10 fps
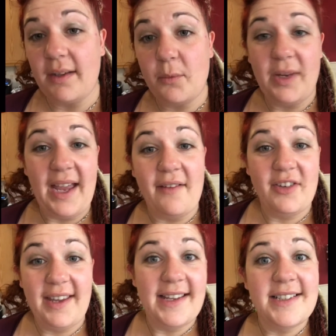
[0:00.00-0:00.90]
We
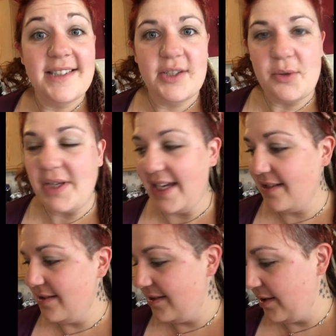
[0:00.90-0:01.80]
have kids, 2
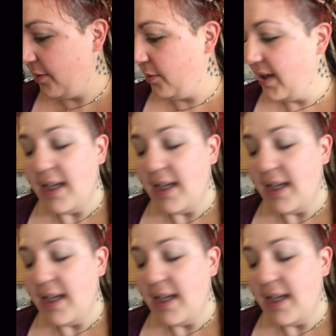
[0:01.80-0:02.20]
kids, so